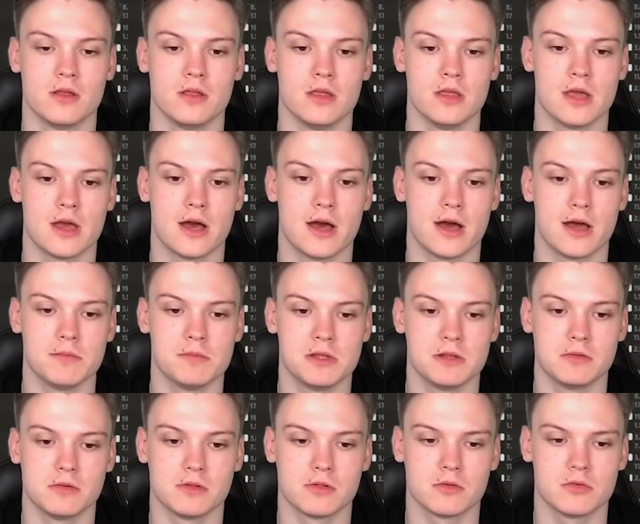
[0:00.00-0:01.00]
Yeah, I
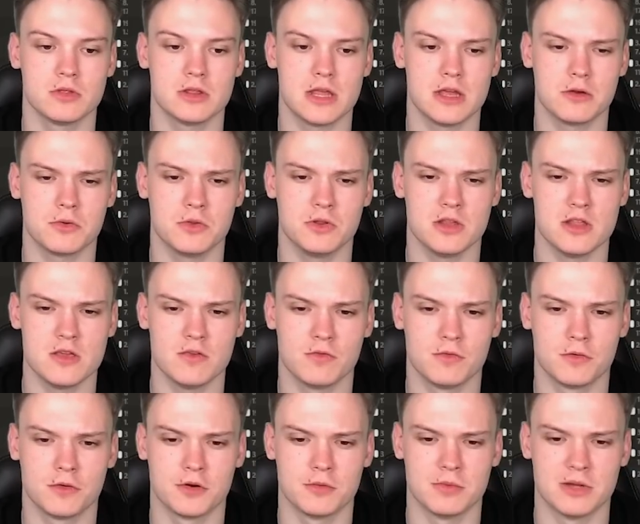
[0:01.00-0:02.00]
mean, could take on
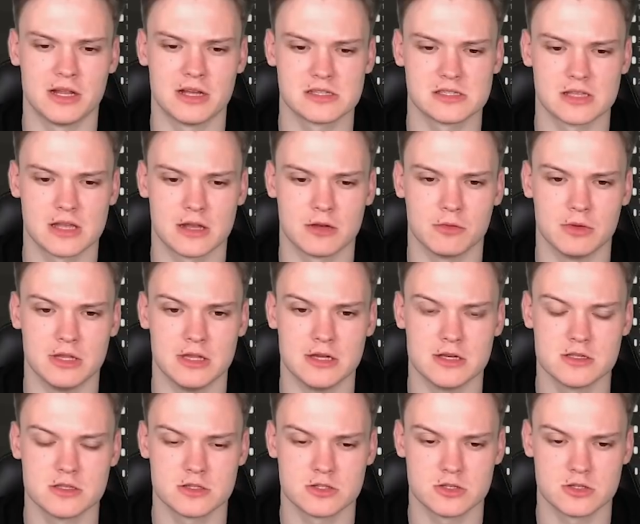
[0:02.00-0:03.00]
d4, but I'll start with this.